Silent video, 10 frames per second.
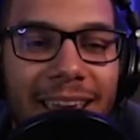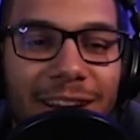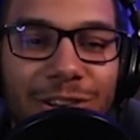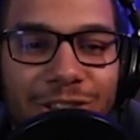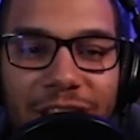I
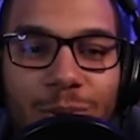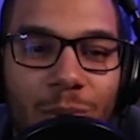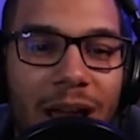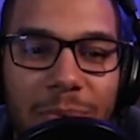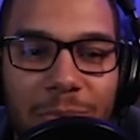can understand
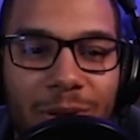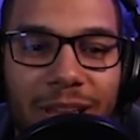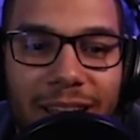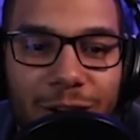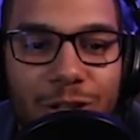why people
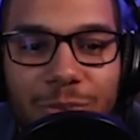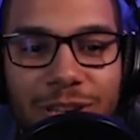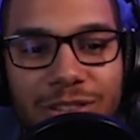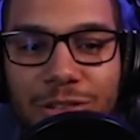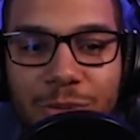like
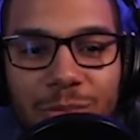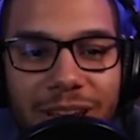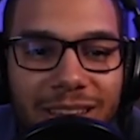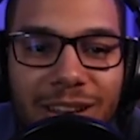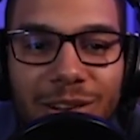Ghostbusters, but I'm
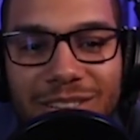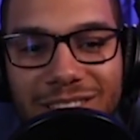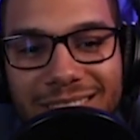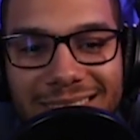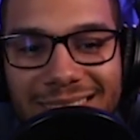like, it's
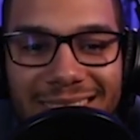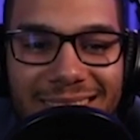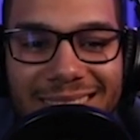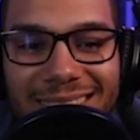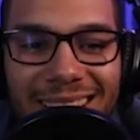just
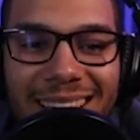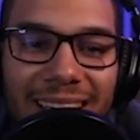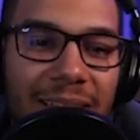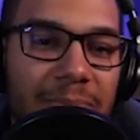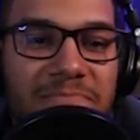
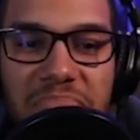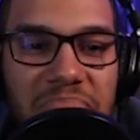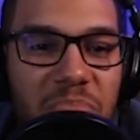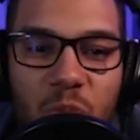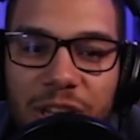
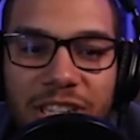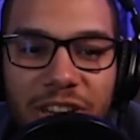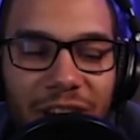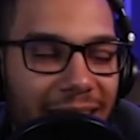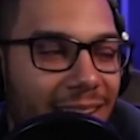
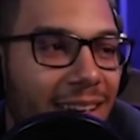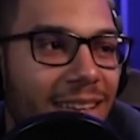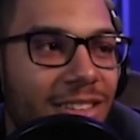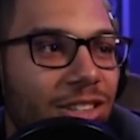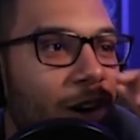wasn't great.
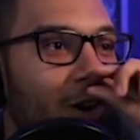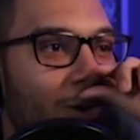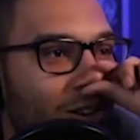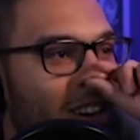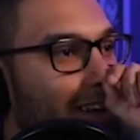
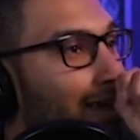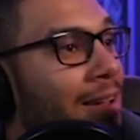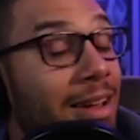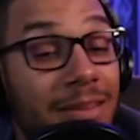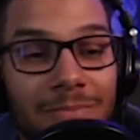So
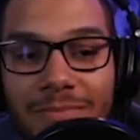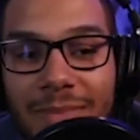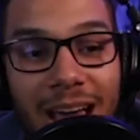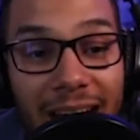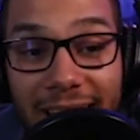
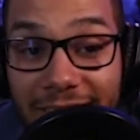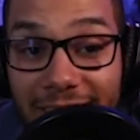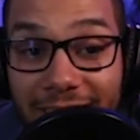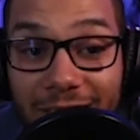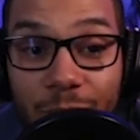I
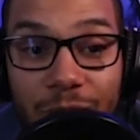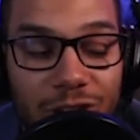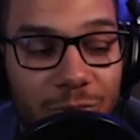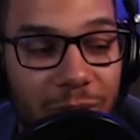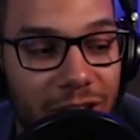think
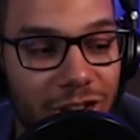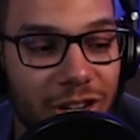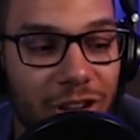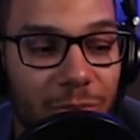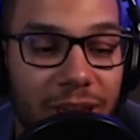Luigi's
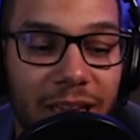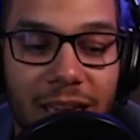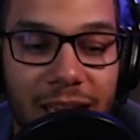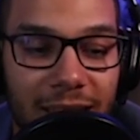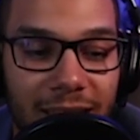Mansion could be
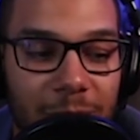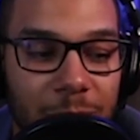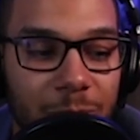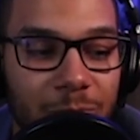a